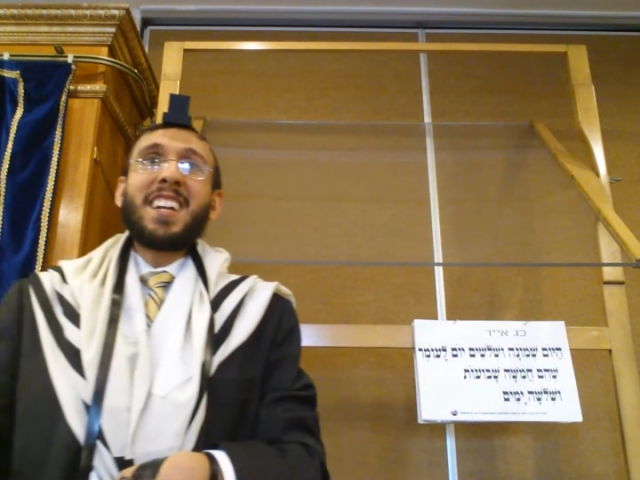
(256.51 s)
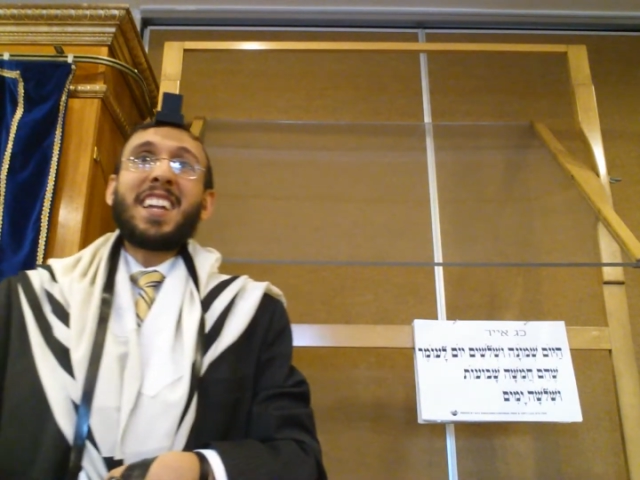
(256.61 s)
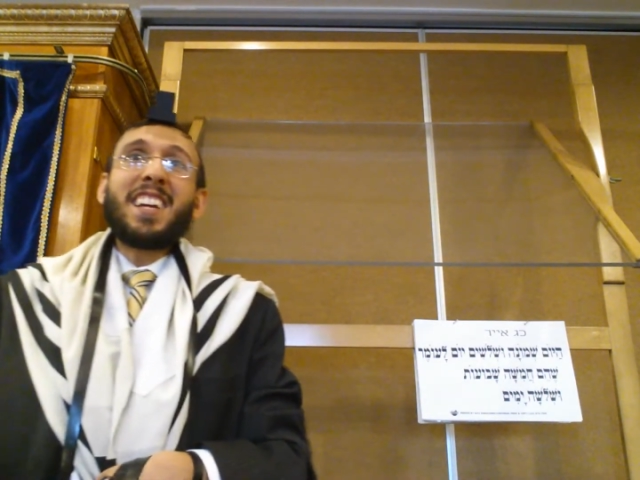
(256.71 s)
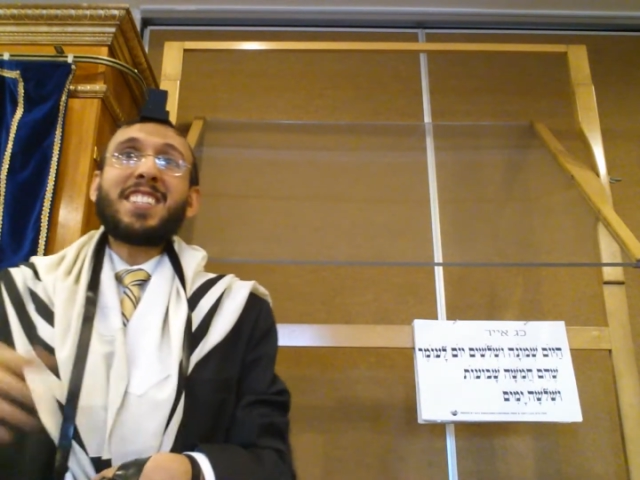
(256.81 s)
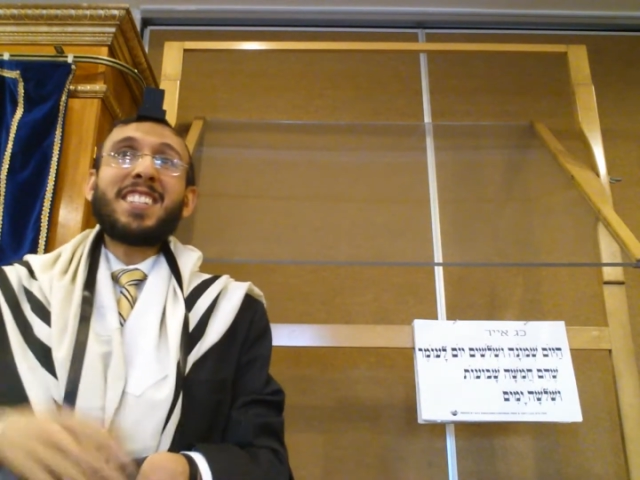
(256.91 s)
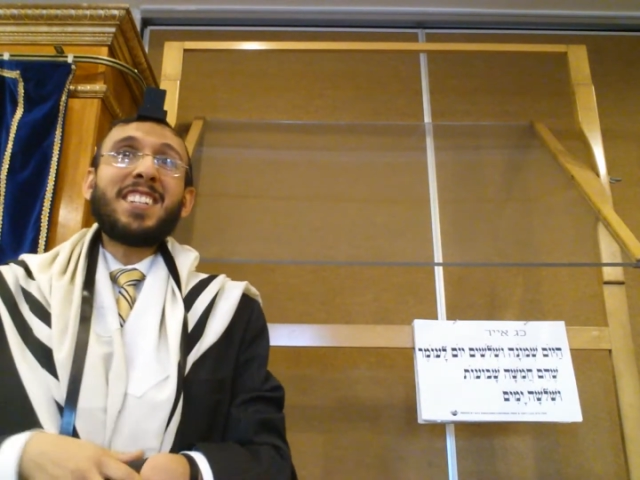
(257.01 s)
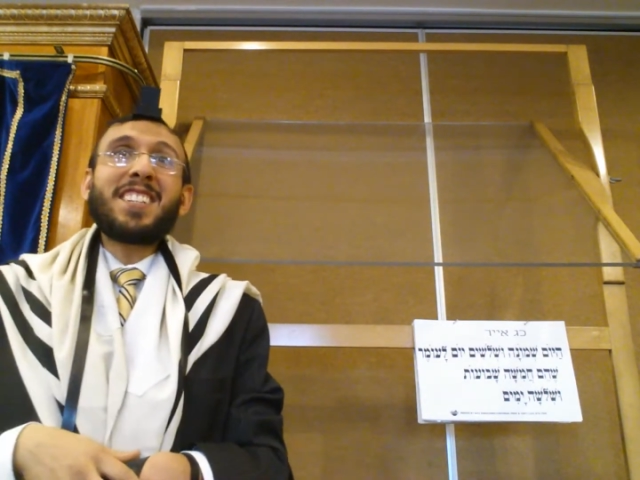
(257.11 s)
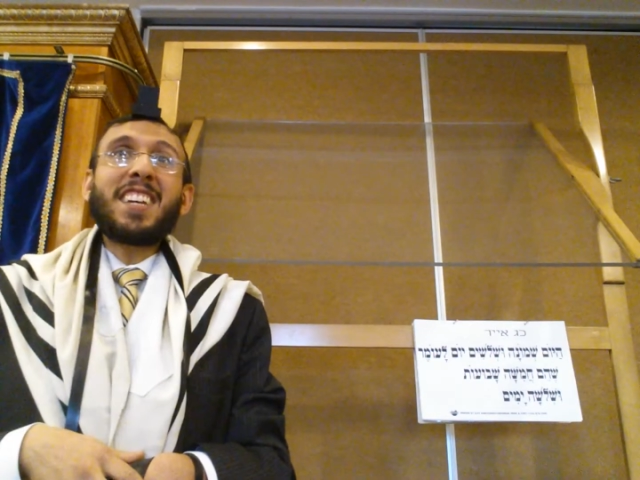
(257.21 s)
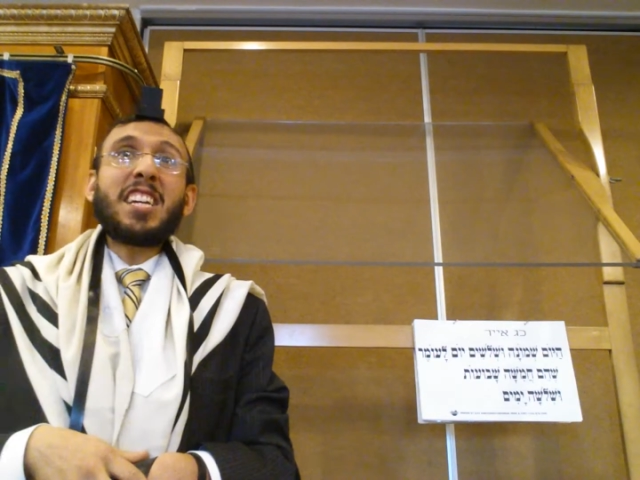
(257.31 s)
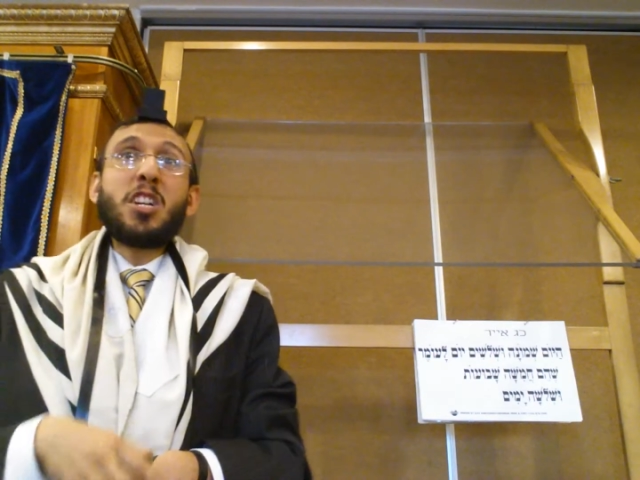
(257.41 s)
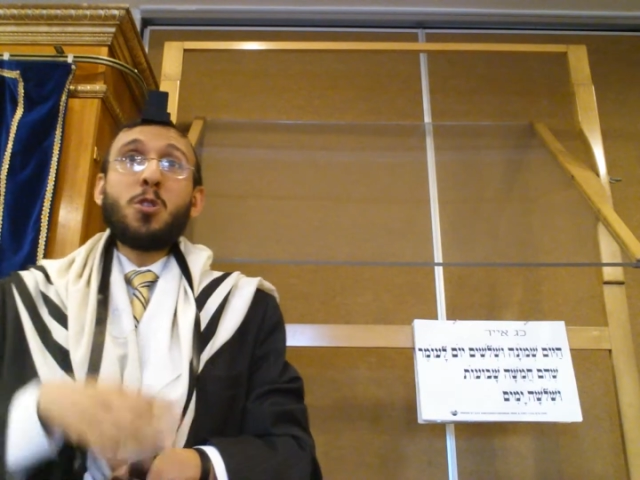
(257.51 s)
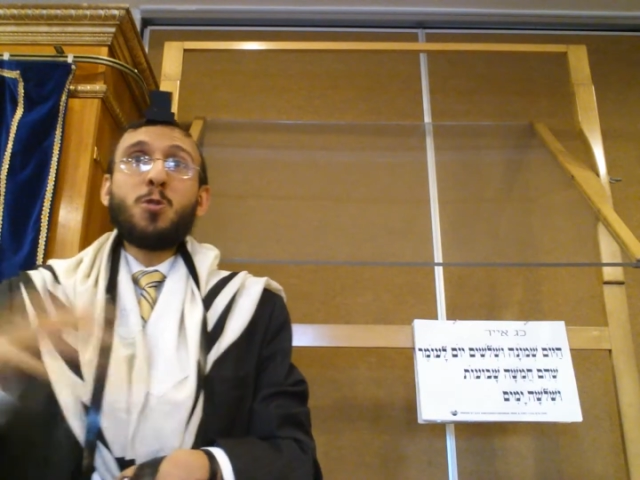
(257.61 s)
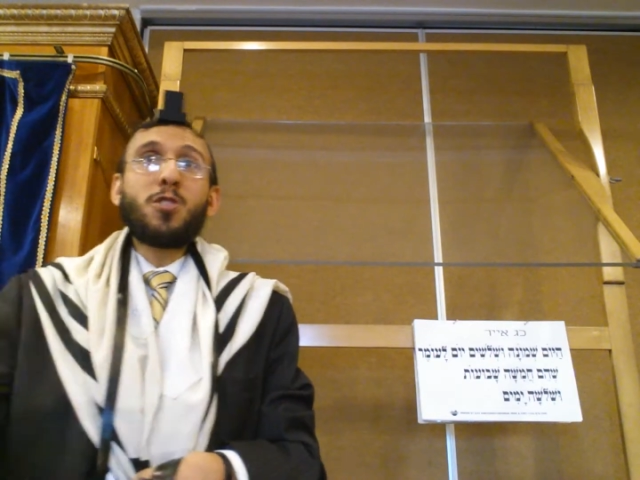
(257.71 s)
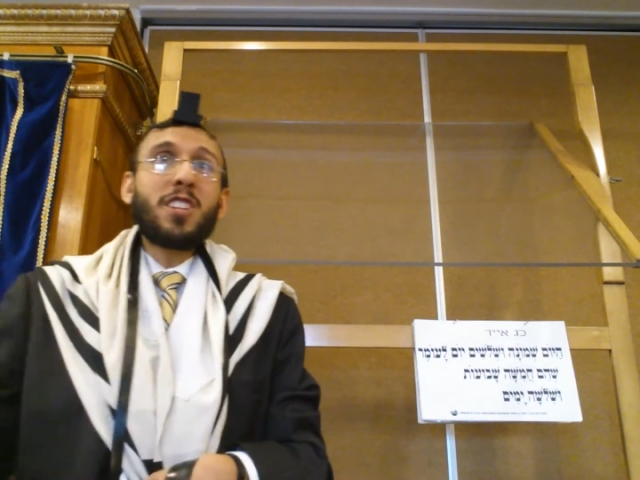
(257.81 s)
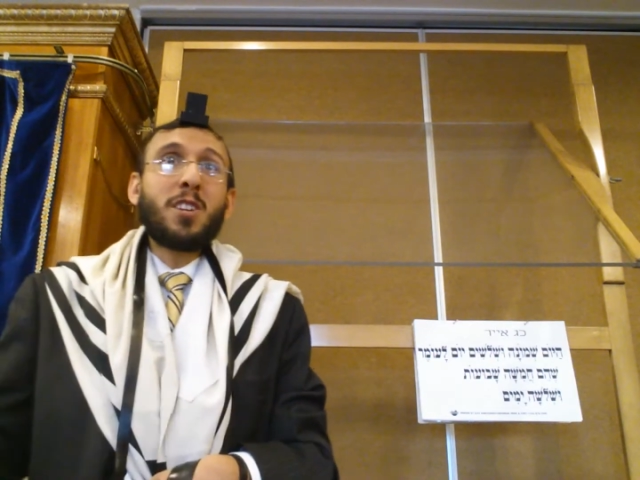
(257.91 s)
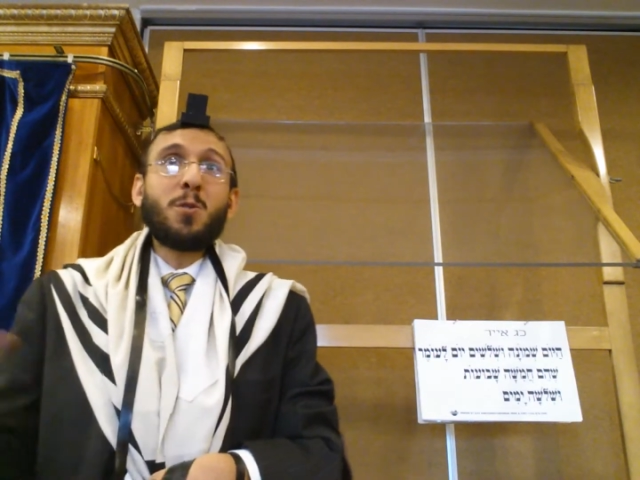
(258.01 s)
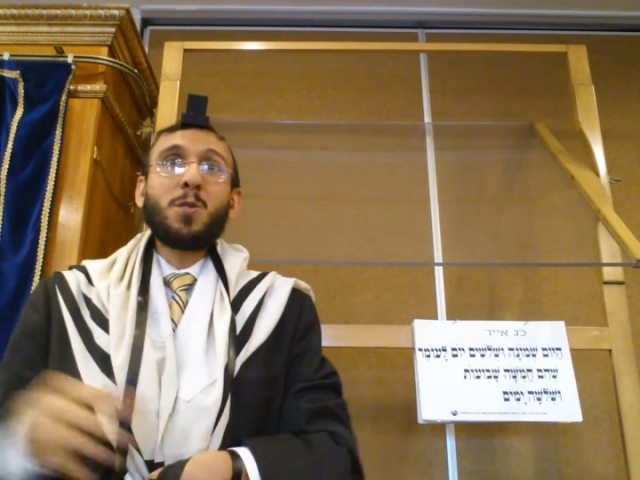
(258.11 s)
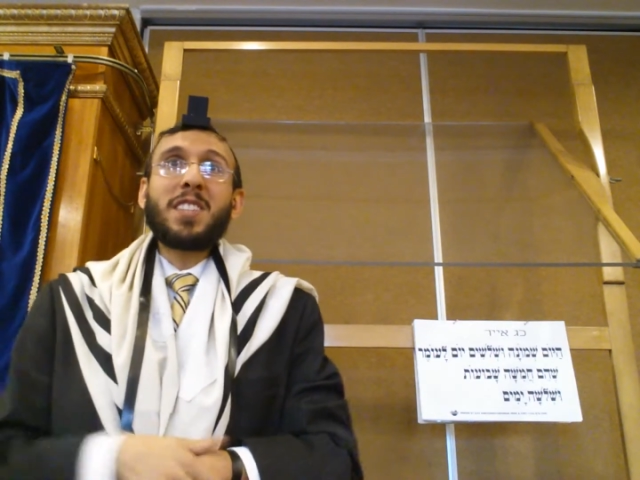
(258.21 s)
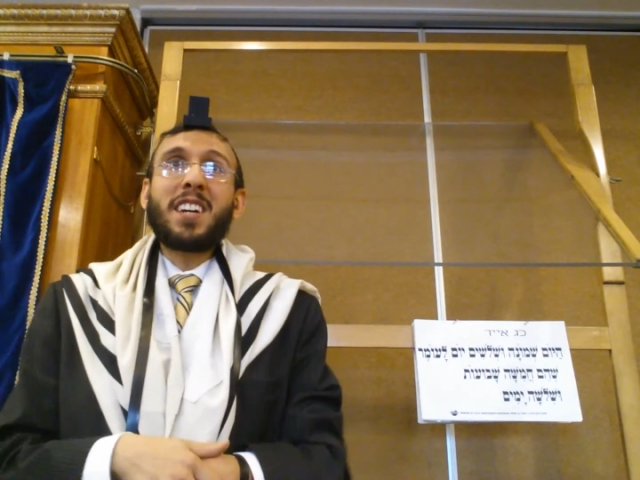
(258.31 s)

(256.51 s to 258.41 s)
there's this huge news